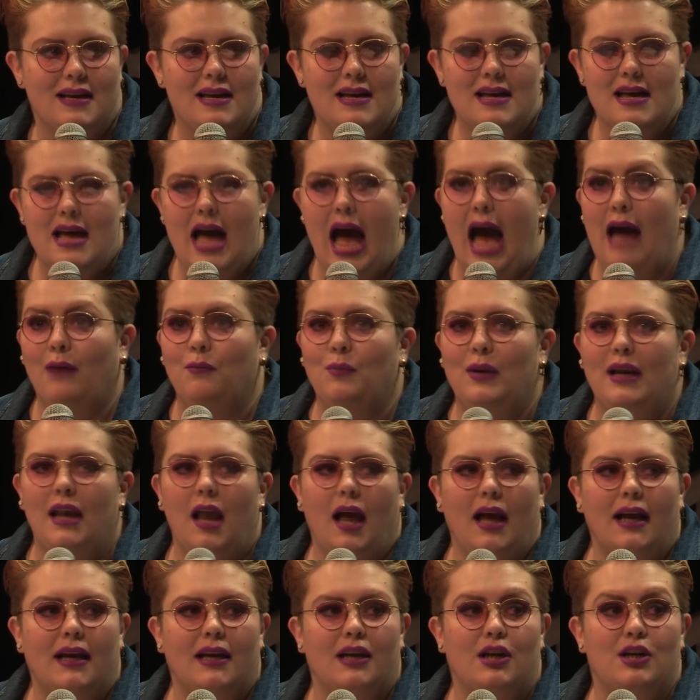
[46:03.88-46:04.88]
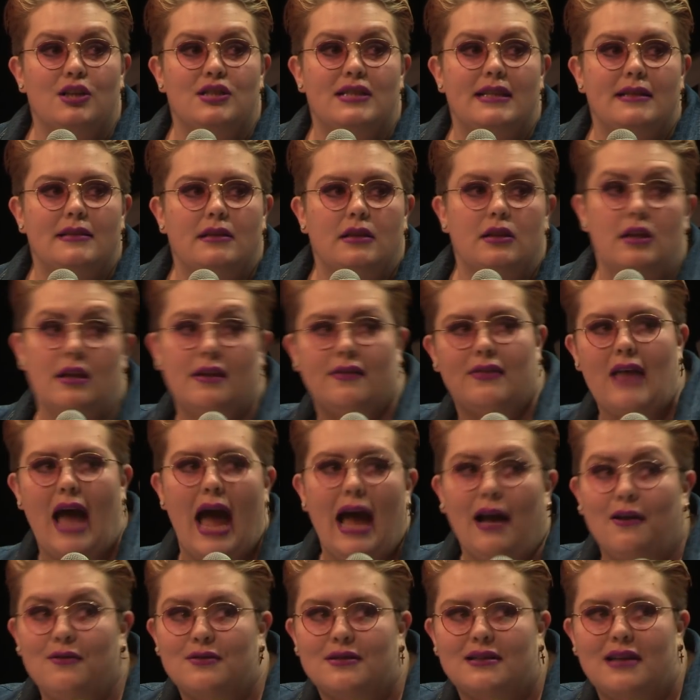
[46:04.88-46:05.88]
Oh, yeah. And we like, because the, the
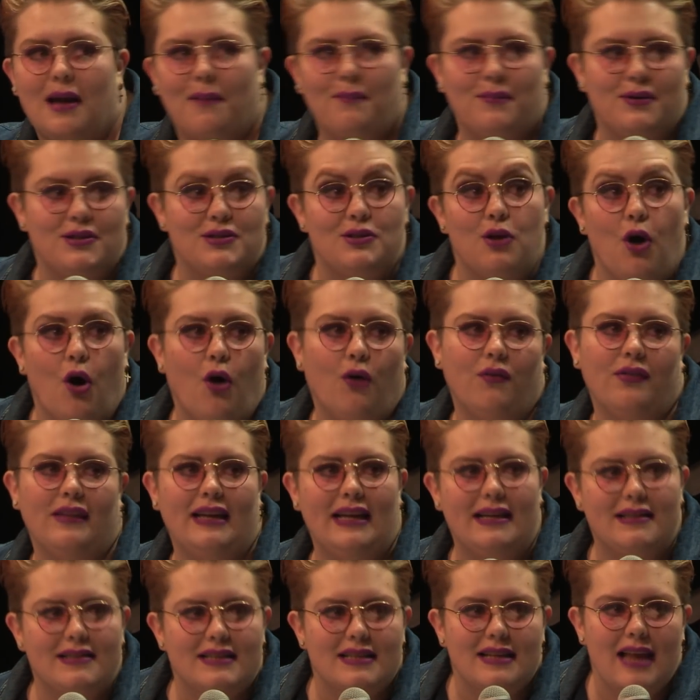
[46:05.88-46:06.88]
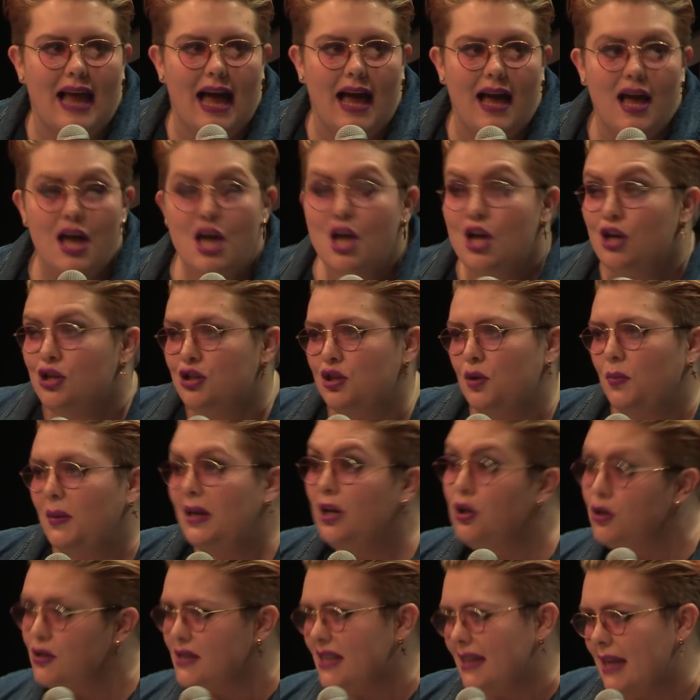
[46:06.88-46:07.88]
house number is not on the internet. So we
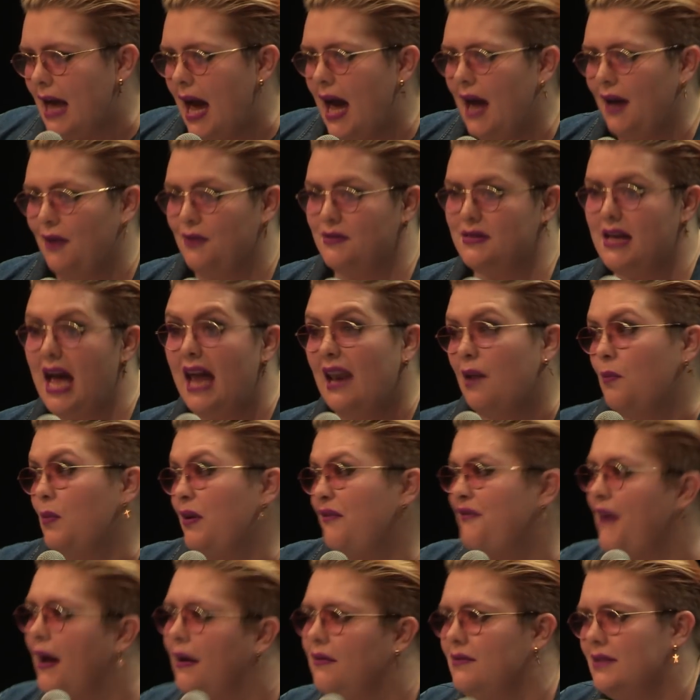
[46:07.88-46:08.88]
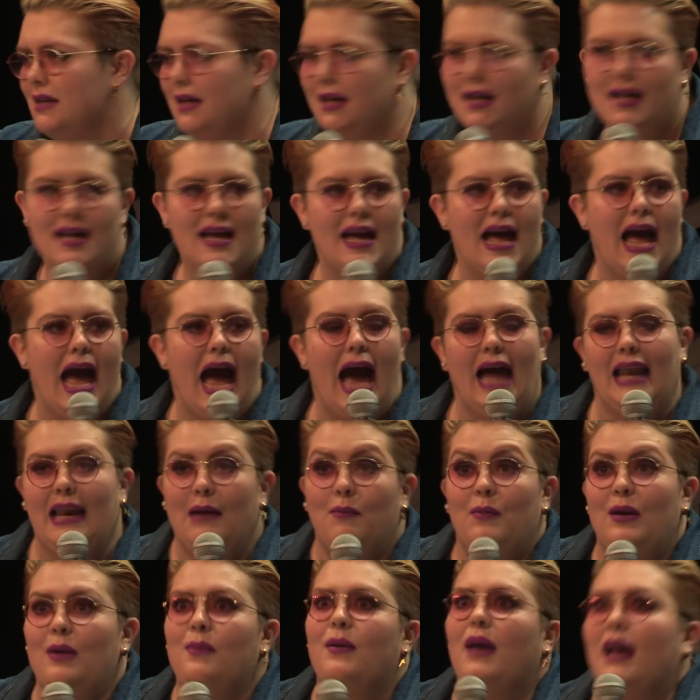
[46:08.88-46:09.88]
looked at the house and then we found it. And
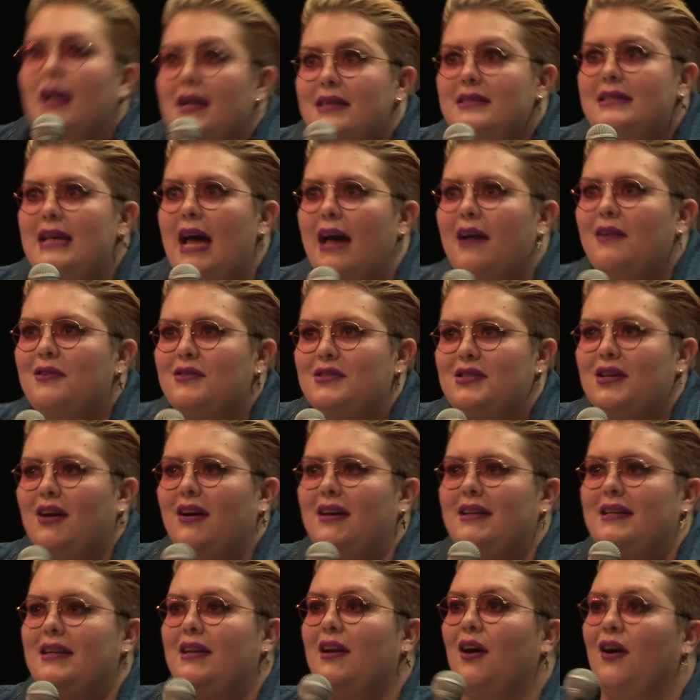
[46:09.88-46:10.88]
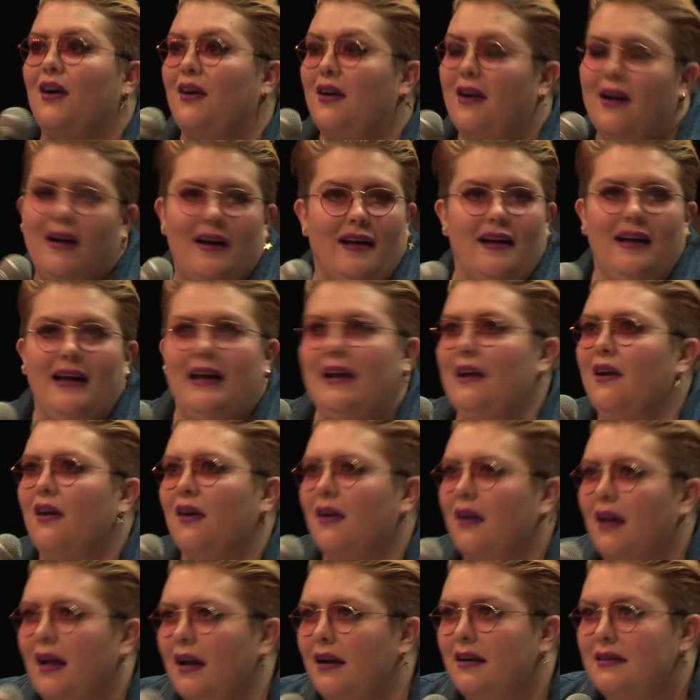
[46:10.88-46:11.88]
then we were like sat outside in our, uh, in
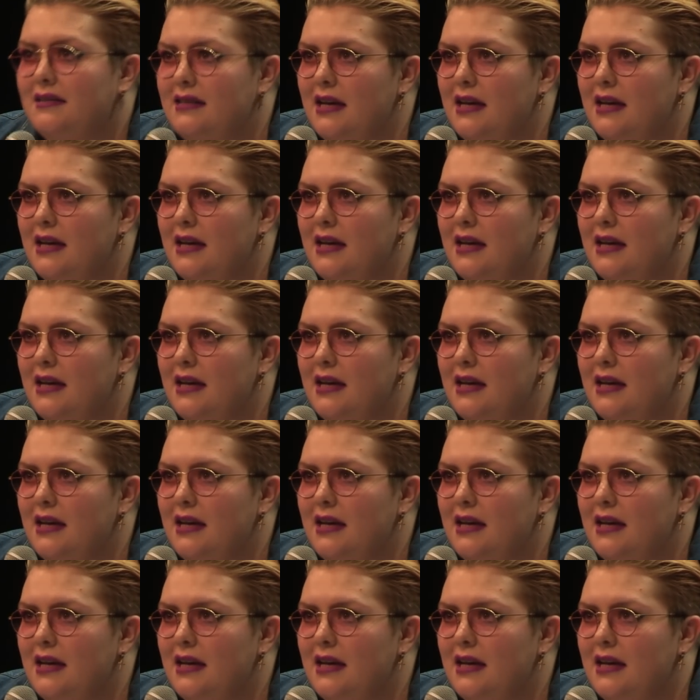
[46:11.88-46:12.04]
our like